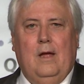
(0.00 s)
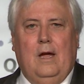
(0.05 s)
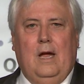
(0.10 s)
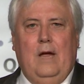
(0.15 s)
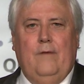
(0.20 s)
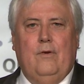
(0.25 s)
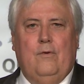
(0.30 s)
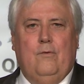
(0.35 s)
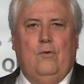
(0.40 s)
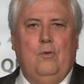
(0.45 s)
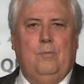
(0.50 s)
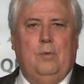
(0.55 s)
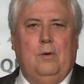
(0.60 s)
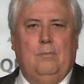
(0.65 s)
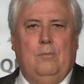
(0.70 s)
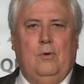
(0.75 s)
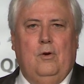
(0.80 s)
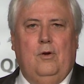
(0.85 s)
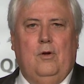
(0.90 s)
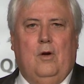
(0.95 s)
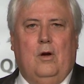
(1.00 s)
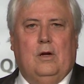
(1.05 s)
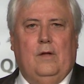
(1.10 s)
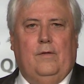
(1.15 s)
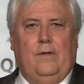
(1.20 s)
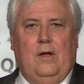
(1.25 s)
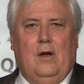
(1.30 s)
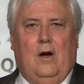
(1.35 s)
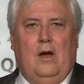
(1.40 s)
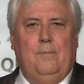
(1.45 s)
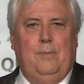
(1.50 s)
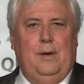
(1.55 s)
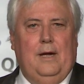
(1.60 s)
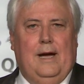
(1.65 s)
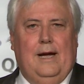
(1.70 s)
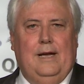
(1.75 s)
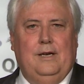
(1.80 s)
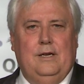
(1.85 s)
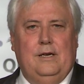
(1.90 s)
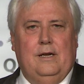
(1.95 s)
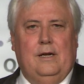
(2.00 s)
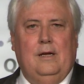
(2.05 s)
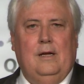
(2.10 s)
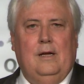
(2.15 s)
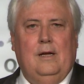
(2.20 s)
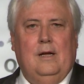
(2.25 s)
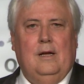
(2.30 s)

Even Rupert Murdoch at the IPA dinner